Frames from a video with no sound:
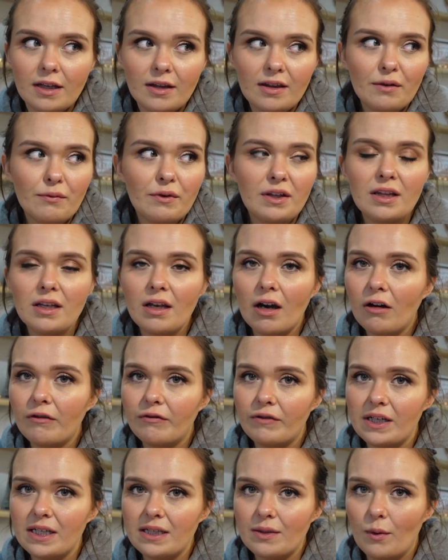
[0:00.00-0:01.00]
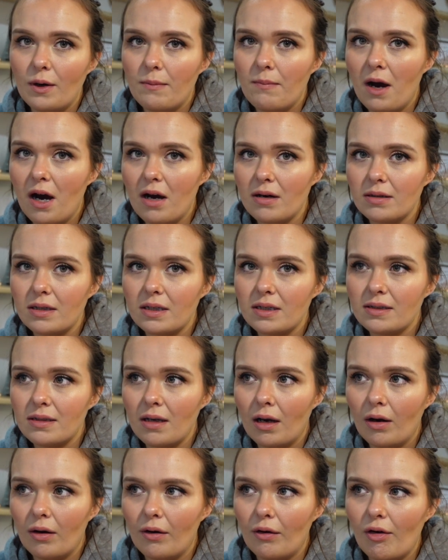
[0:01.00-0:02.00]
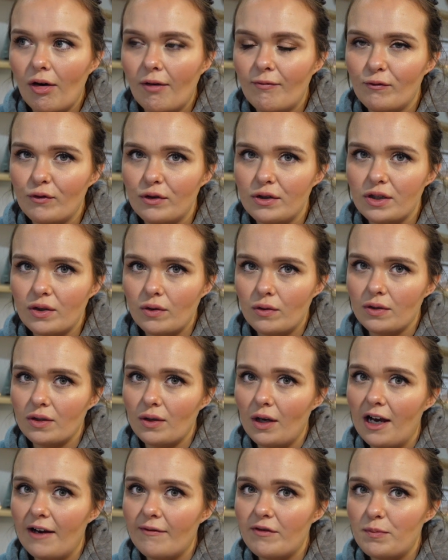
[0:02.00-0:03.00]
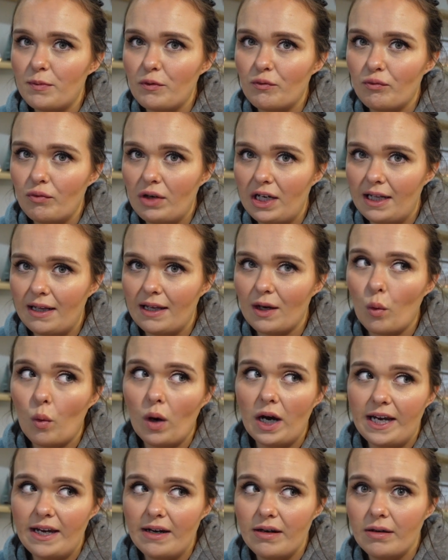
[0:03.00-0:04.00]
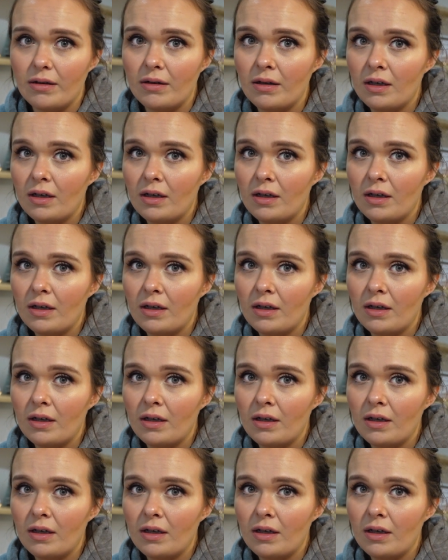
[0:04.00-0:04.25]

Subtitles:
They're in the office where Mark's on a conference call, so I have to be really quiet.